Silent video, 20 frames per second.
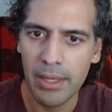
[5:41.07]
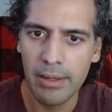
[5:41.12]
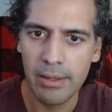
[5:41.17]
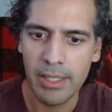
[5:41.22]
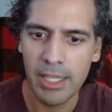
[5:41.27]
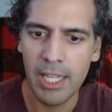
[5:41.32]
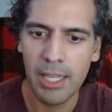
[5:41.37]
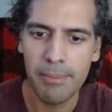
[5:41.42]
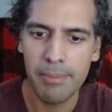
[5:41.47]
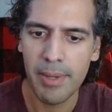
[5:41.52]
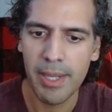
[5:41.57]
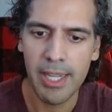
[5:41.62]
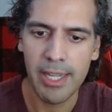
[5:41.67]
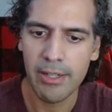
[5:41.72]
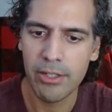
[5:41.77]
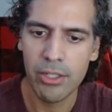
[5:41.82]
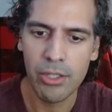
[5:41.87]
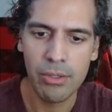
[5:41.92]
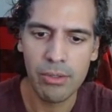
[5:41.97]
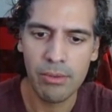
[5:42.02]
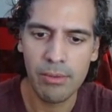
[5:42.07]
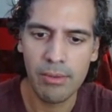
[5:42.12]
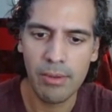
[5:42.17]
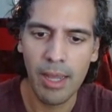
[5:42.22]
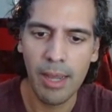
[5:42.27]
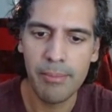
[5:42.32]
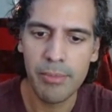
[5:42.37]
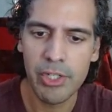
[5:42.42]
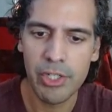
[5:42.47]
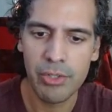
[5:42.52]
keep
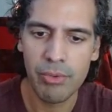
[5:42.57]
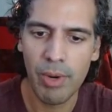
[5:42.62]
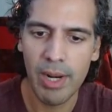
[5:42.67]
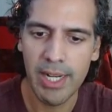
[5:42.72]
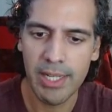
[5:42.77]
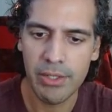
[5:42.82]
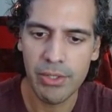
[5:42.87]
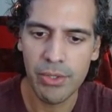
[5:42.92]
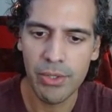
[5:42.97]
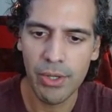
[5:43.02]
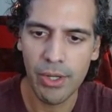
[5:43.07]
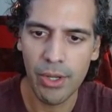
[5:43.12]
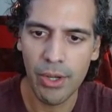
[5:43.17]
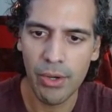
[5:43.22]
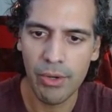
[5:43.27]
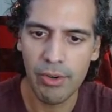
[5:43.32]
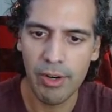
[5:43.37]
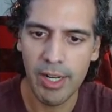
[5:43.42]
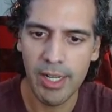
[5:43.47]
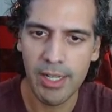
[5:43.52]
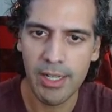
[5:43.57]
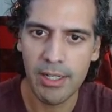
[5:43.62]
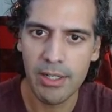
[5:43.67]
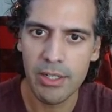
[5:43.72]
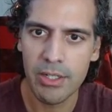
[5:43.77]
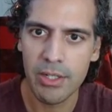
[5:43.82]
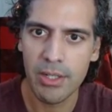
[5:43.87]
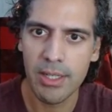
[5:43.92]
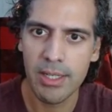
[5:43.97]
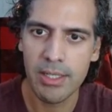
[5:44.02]
I'm just writing pseudocode right here,
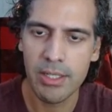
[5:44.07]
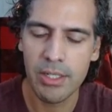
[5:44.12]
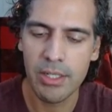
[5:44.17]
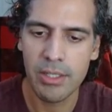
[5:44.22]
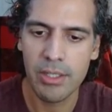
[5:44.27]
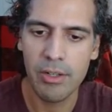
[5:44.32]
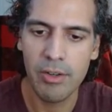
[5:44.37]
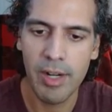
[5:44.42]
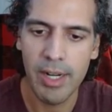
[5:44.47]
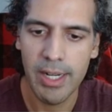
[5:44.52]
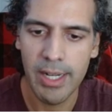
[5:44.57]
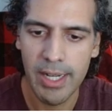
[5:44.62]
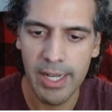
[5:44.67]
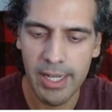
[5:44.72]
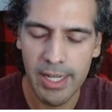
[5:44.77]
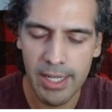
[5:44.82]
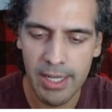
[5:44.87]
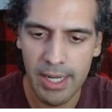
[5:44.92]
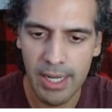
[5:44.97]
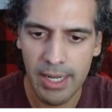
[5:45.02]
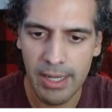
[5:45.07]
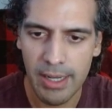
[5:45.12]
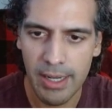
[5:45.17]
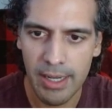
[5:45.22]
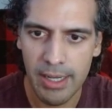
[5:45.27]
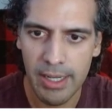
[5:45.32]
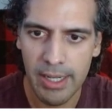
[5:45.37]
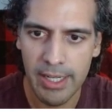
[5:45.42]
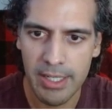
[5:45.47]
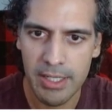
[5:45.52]
so let's just create a
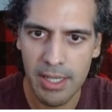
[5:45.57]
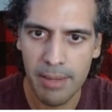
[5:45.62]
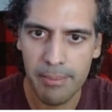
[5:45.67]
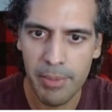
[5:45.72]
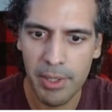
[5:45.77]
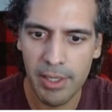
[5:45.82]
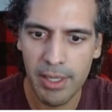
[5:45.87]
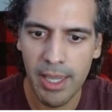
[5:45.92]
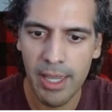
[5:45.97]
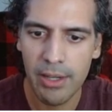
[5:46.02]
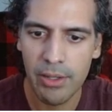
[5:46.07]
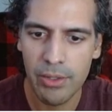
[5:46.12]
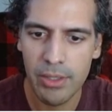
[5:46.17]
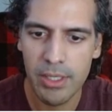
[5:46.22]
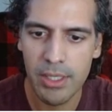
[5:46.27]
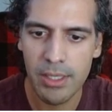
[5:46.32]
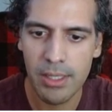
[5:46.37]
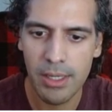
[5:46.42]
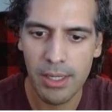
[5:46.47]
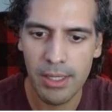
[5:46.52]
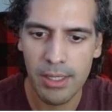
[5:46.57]
example count